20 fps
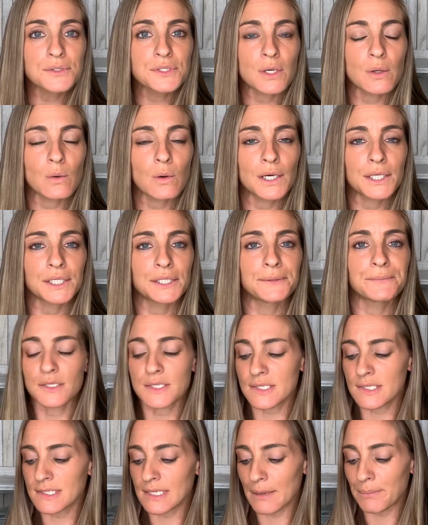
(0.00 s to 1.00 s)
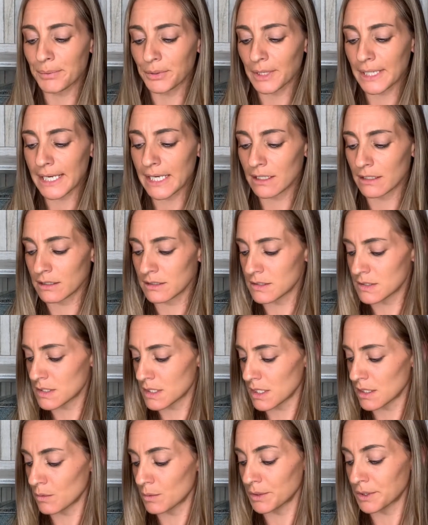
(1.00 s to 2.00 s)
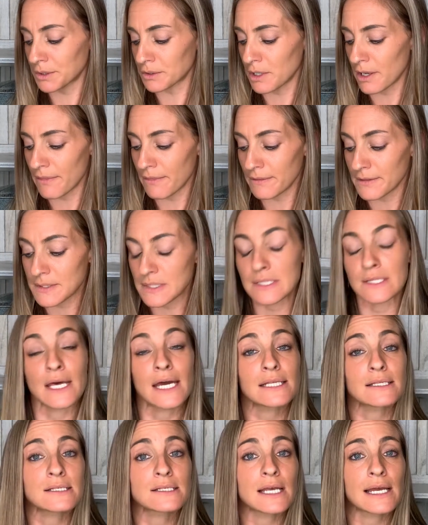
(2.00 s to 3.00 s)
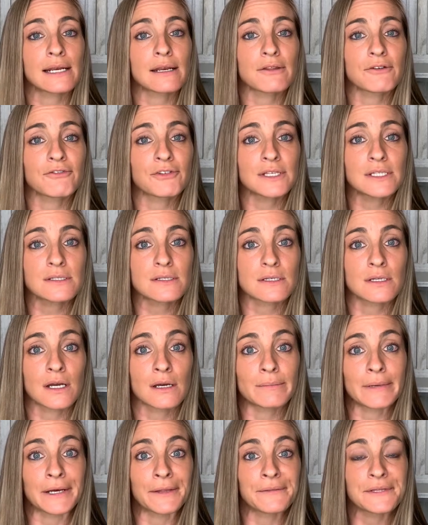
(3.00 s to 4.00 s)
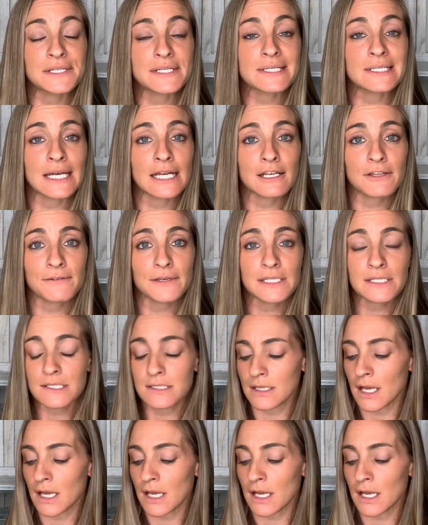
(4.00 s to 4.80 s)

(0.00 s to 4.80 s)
Don't want to separate and say, well, you're on this, that side of the fence and I'm on this side of the fence.